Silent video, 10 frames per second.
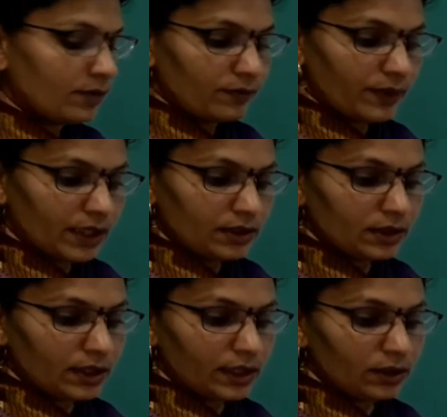find the
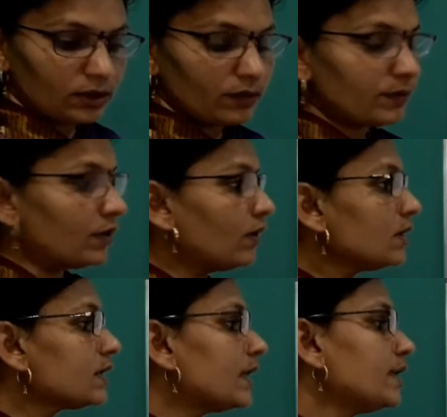length of all
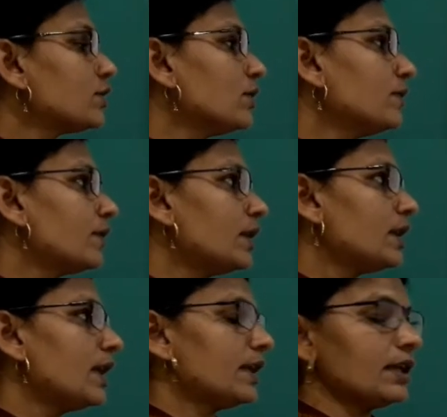sides of
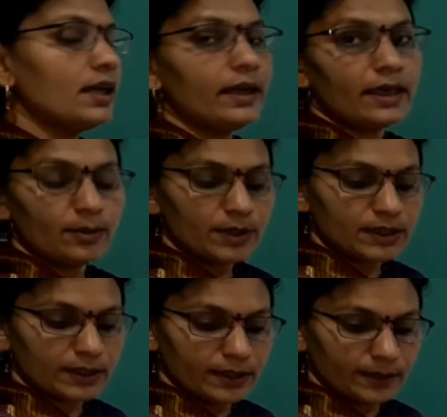quadrilateral
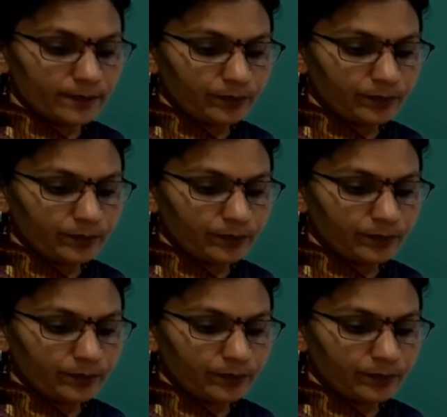ABCD